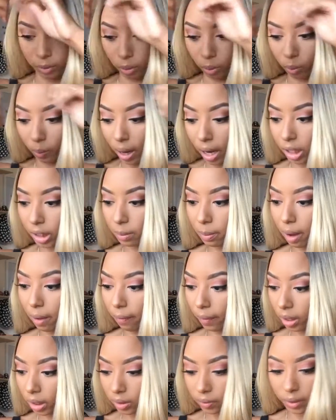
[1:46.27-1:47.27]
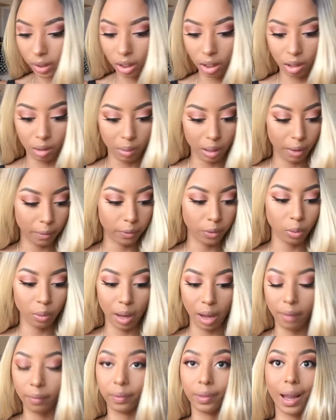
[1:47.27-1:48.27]
You watch my first video. If you
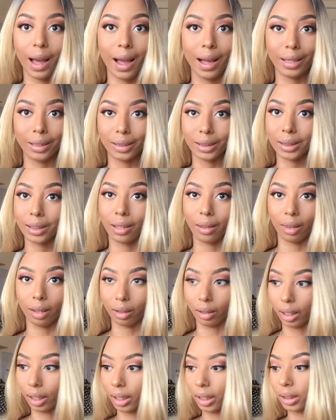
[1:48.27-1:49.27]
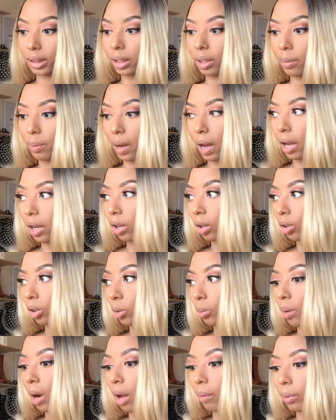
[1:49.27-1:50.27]
have not, the link is in the bio.
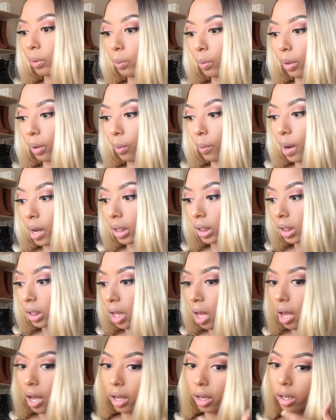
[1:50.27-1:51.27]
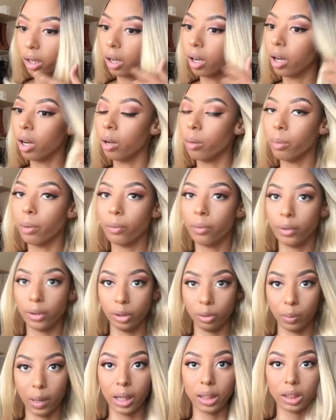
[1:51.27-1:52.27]
You probably want to watch that before
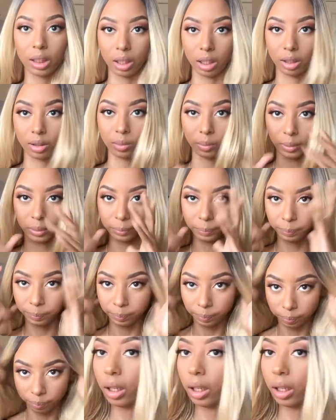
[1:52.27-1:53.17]
you watch this one.